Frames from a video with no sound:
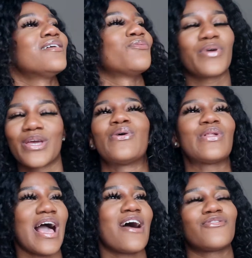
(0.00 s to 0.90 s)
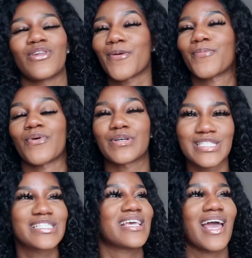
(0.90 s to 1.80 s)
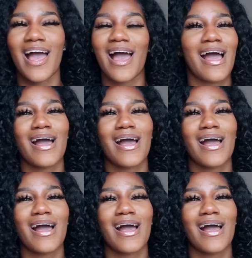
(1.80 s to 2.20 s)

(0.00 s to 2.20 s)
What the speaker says: We all have low porosity hair.